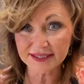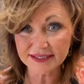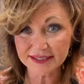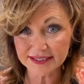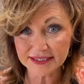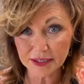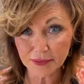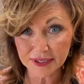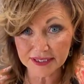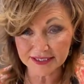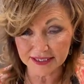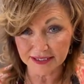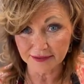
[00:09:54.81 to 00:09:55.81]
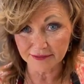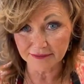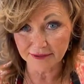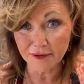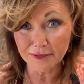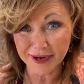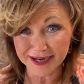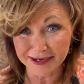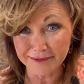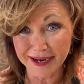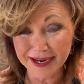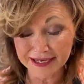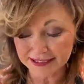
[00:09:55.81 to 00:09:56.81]
This is so easy
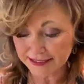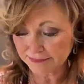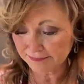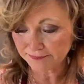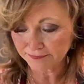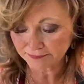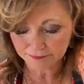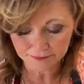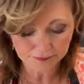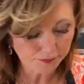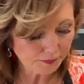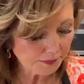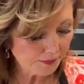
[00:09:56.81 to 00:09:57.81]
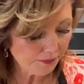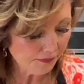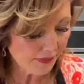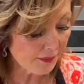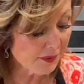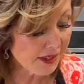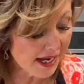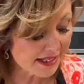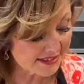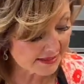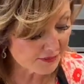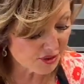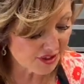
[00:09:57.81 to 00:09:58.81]
already, right? I'm gonna
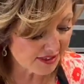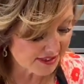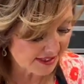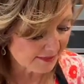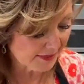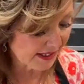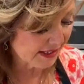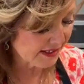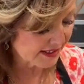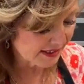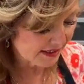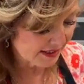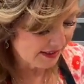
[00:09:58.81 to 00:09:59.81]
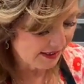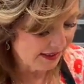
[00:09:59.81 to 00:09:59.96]
add some cheese in a minute.